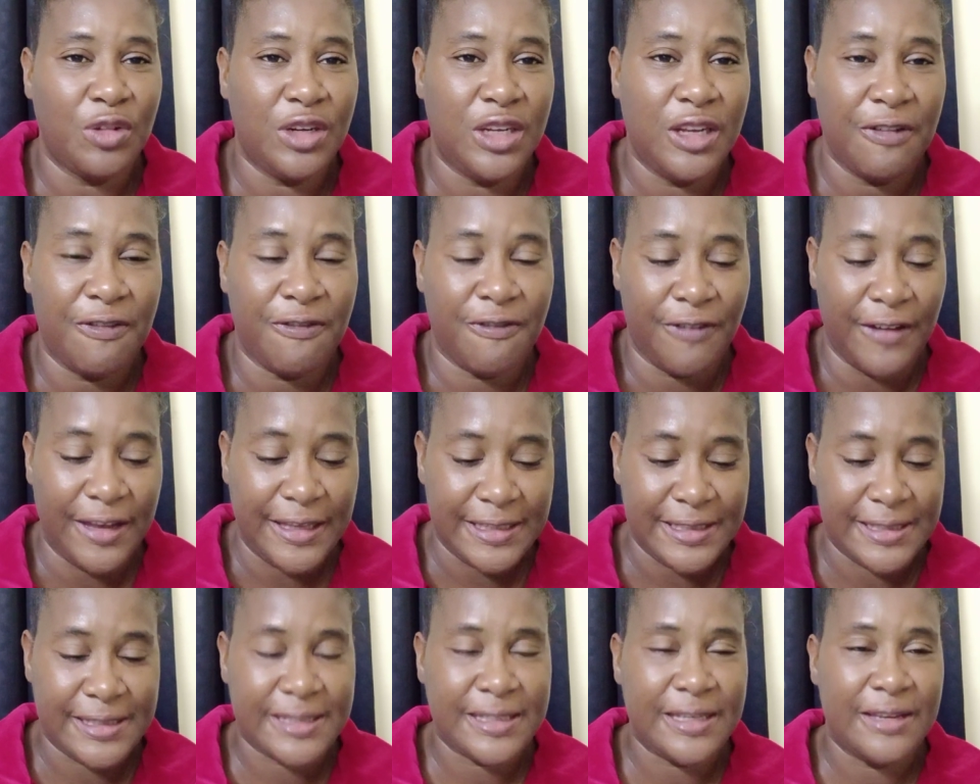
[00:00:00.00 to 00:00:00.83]

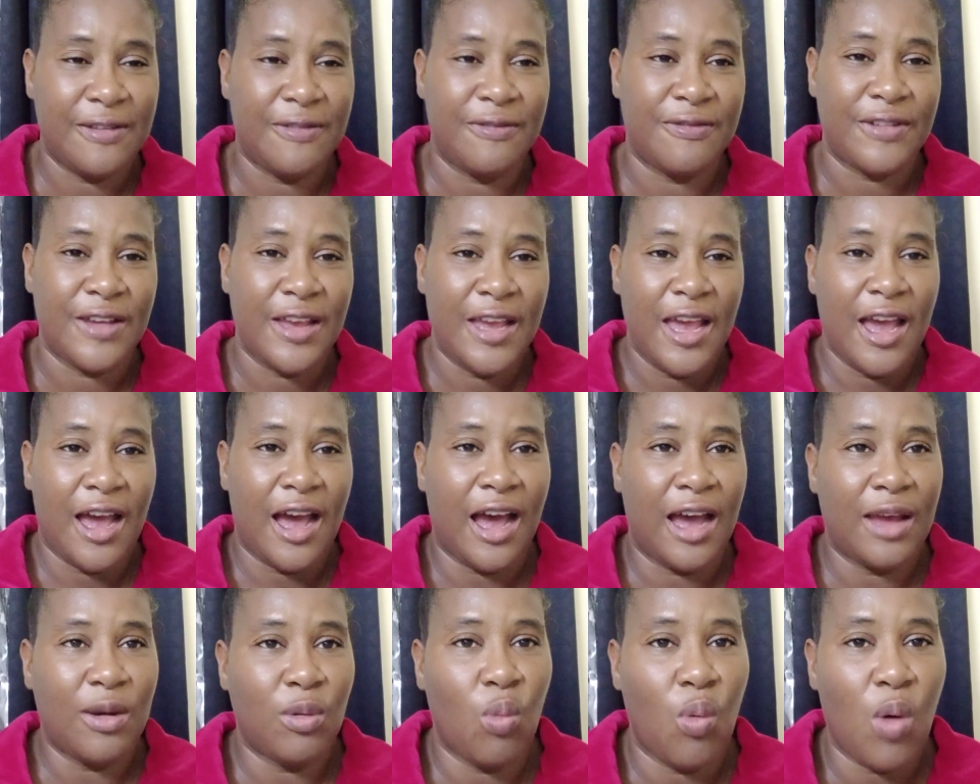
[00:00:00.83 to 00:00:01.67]
defensive
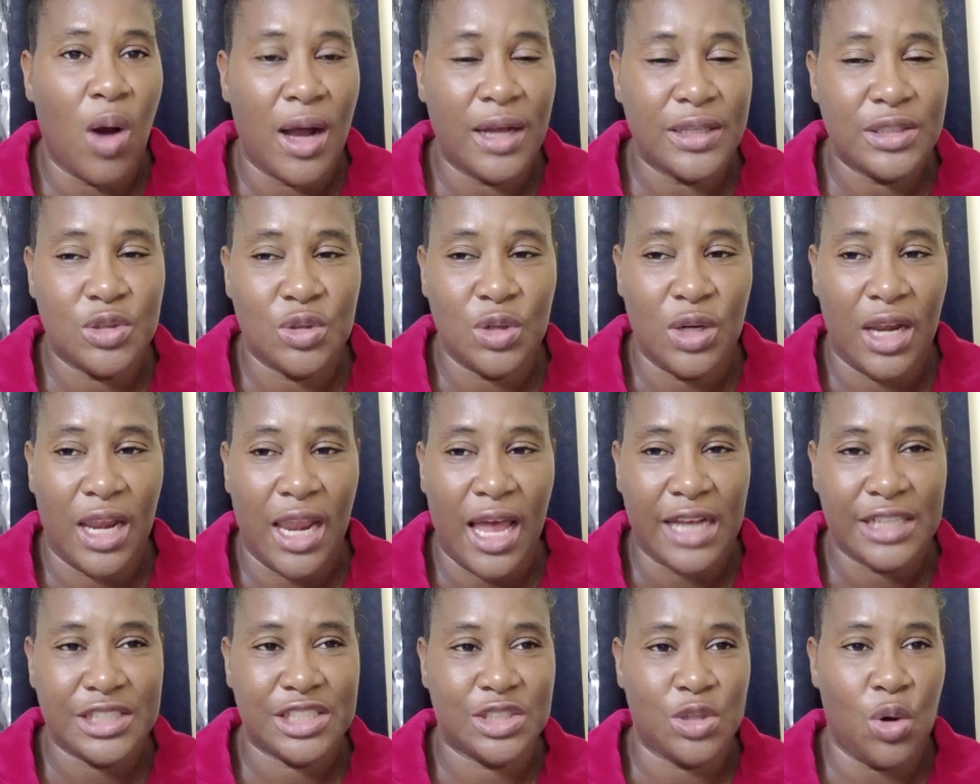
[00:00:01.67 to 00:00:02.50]
and want to
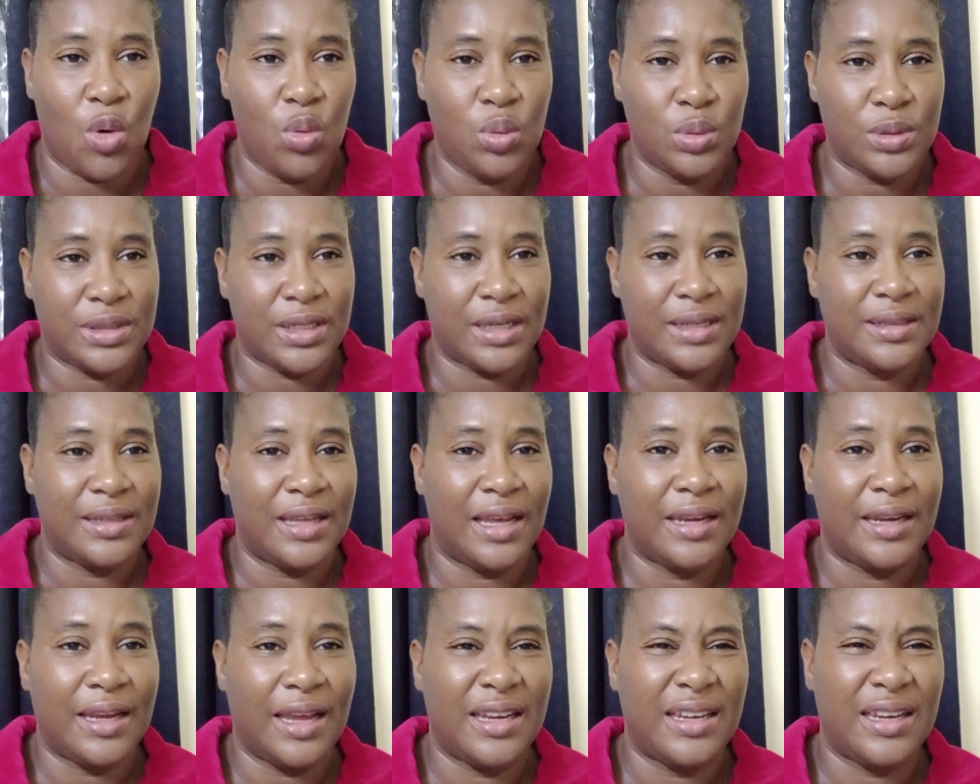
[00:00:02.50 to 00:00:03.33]
lash out
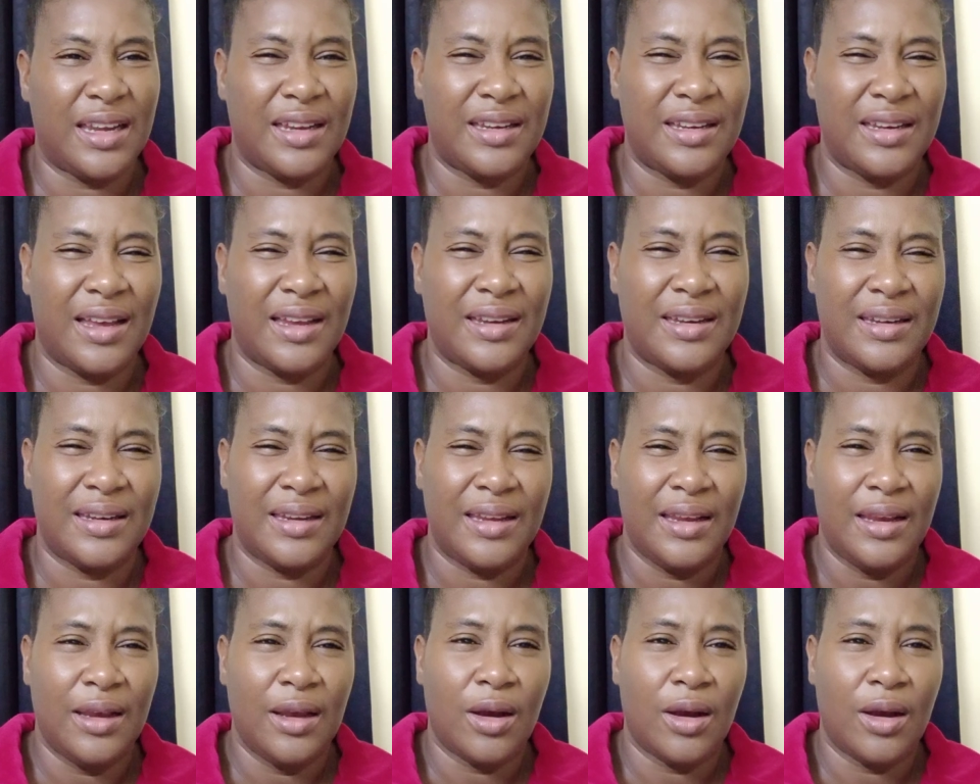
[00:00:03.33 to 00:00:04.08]
and